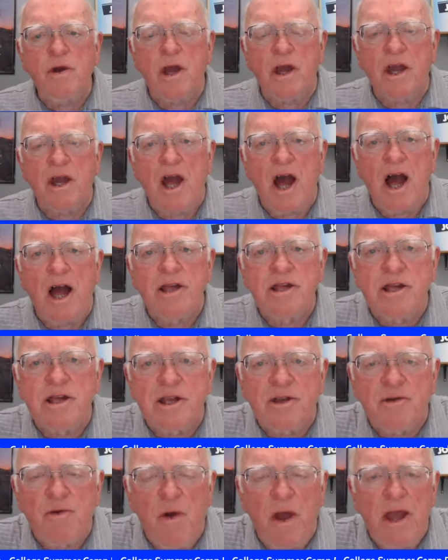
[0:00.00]
can
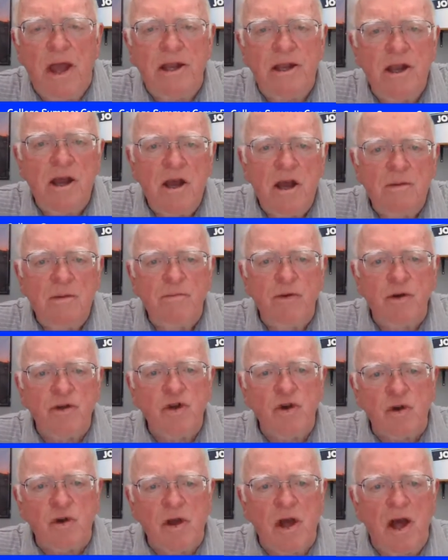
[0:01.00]

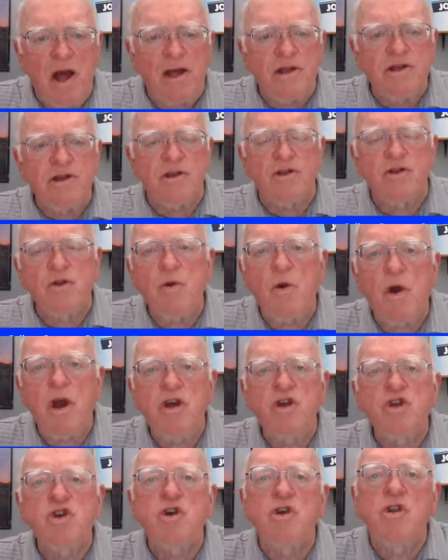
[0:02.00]
put your
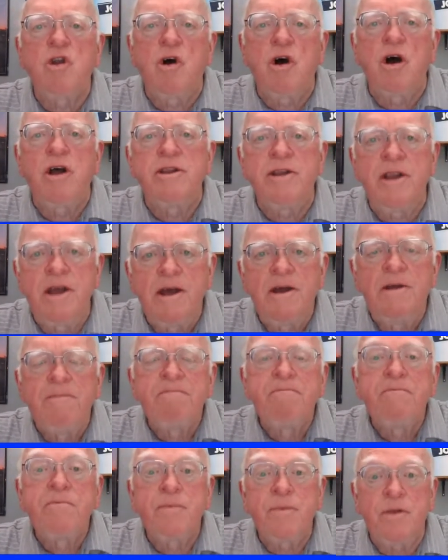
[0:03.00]
concentration on,
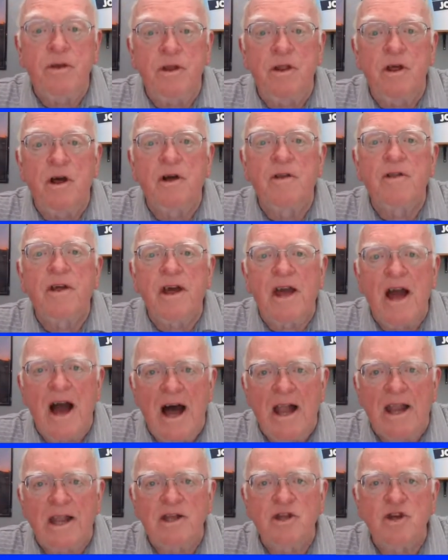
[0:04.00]
the
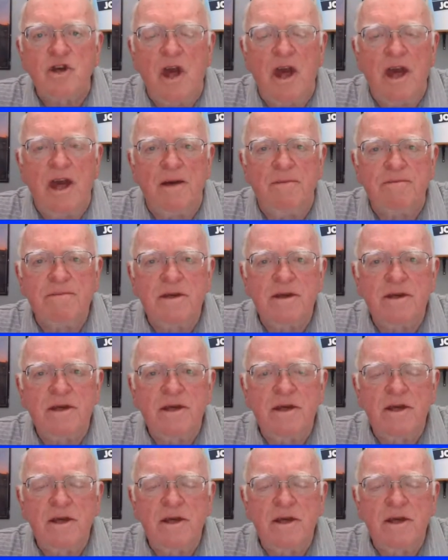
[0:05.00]
college camps.